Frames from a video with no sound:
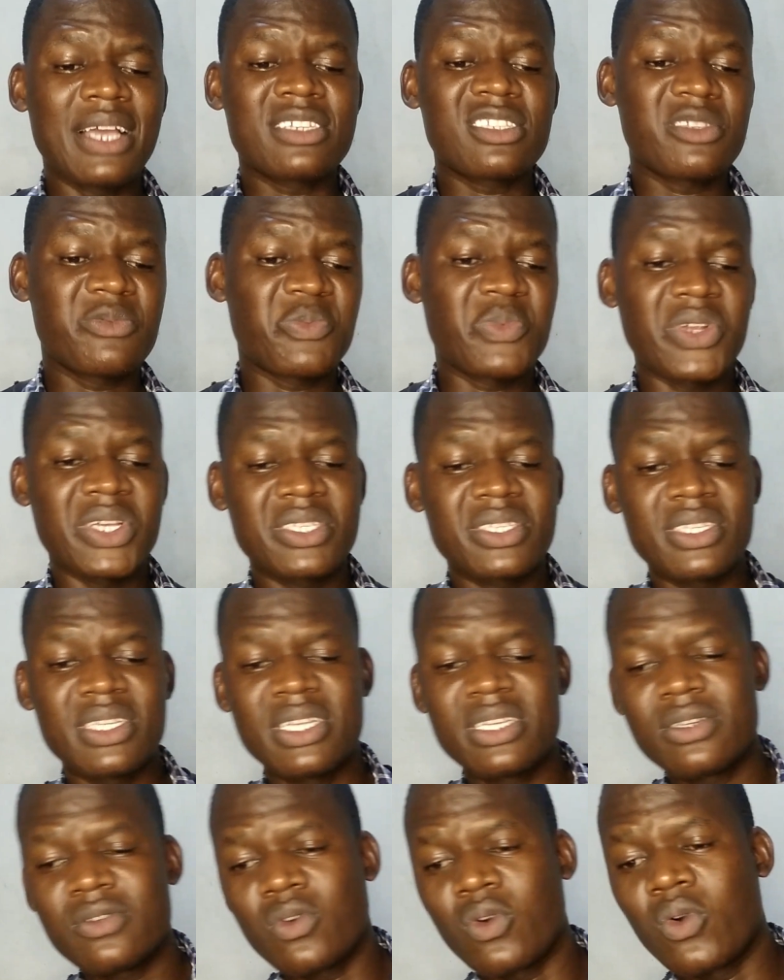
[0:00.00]
ex
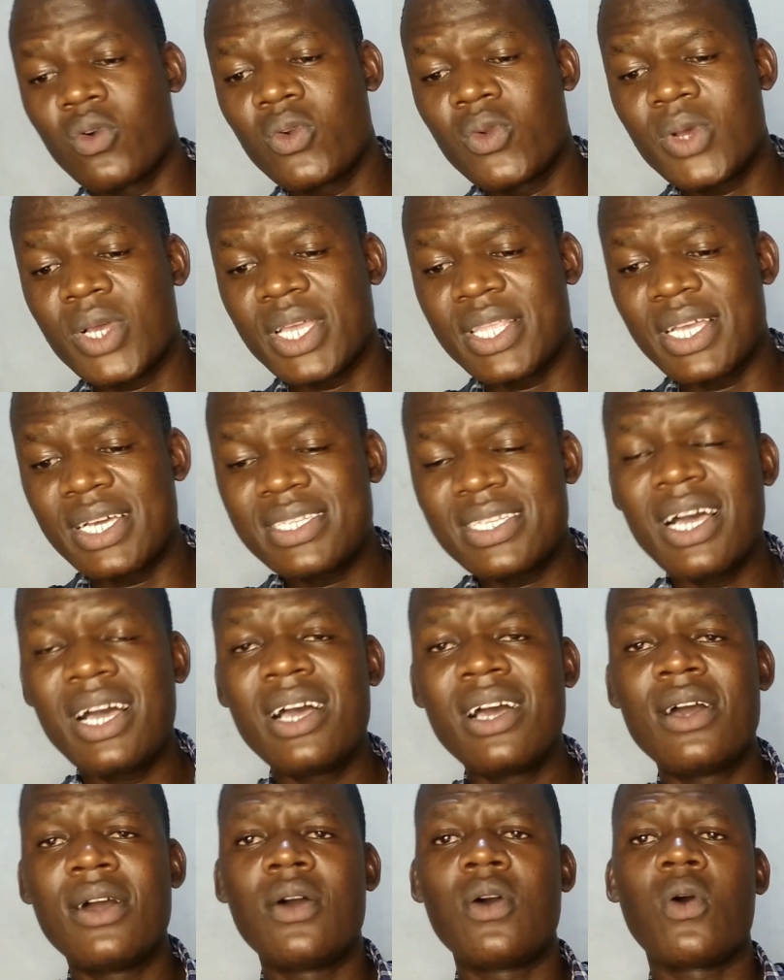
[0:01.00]
President Uhuru Kenyatta
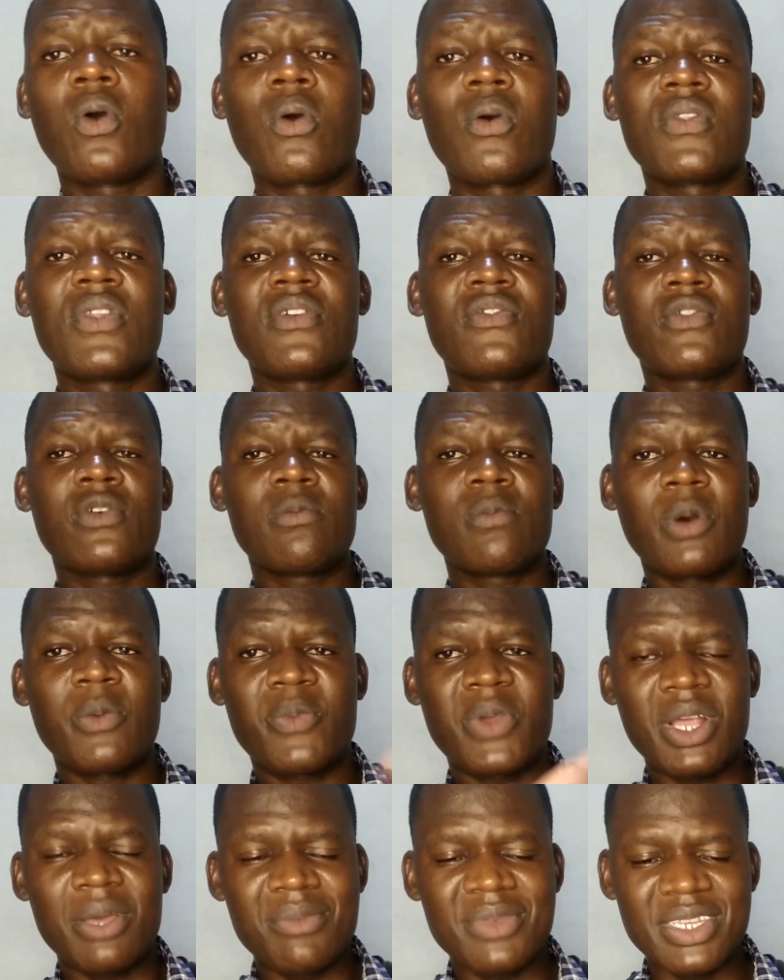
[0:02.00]
or the
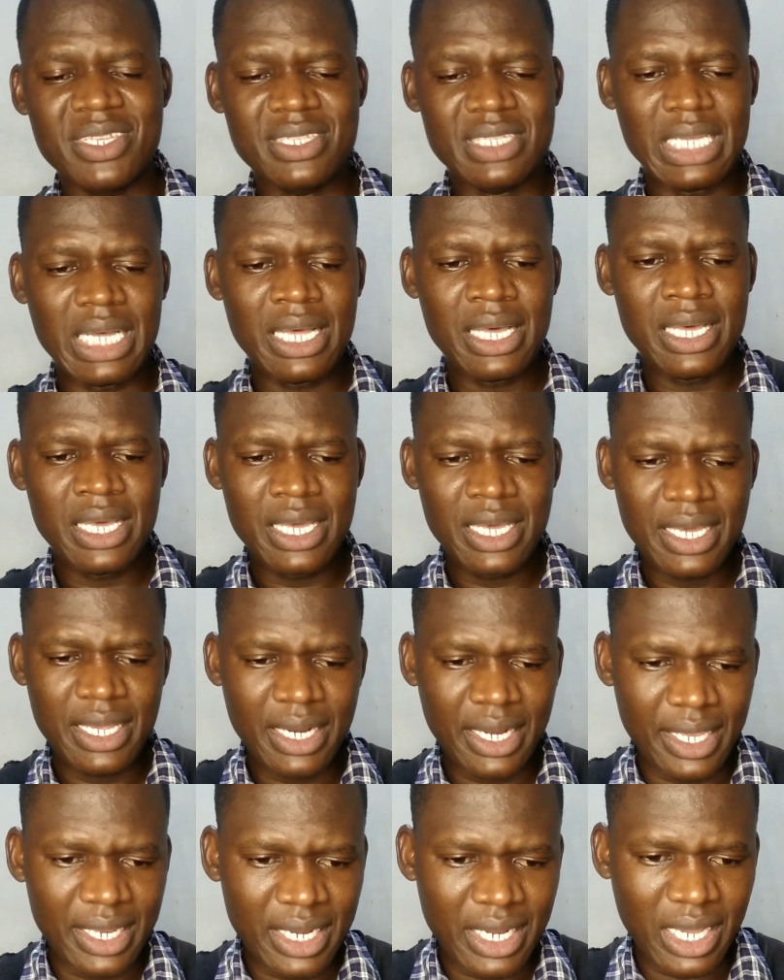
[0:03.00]
former Prime Minister
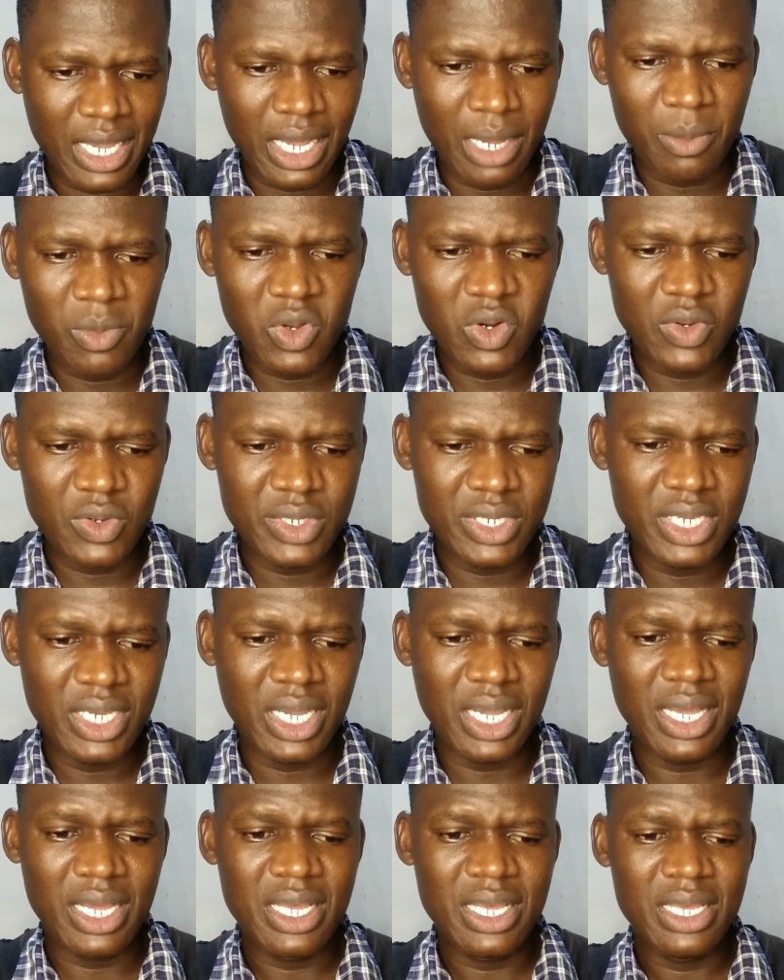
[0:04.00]
Raila Amolo
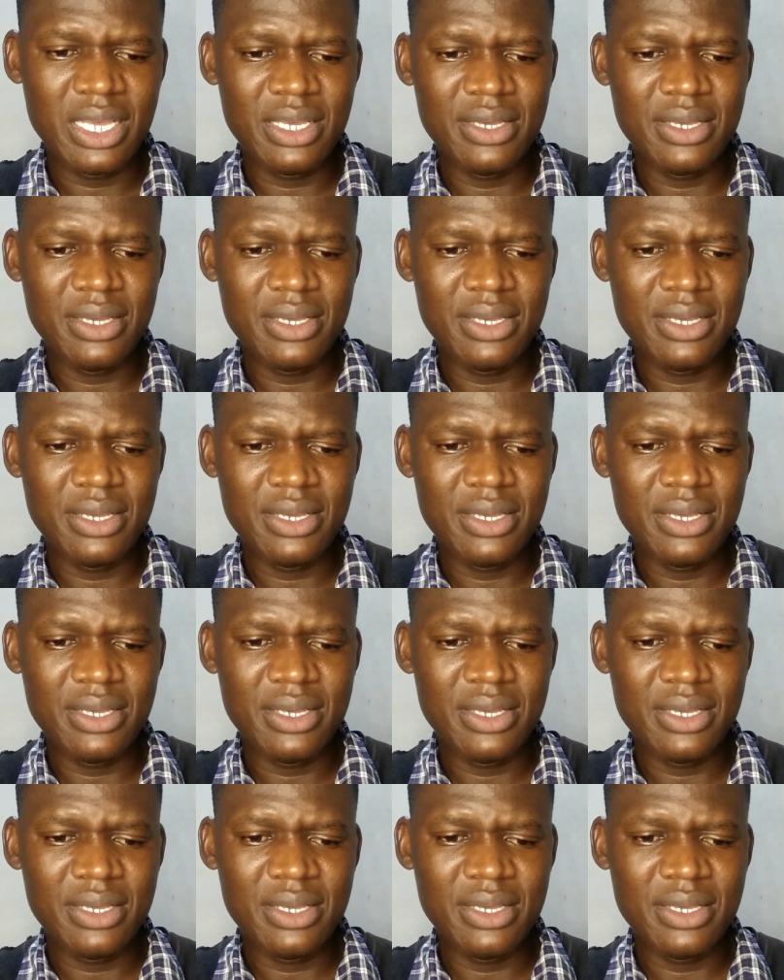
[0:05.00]
Odinga.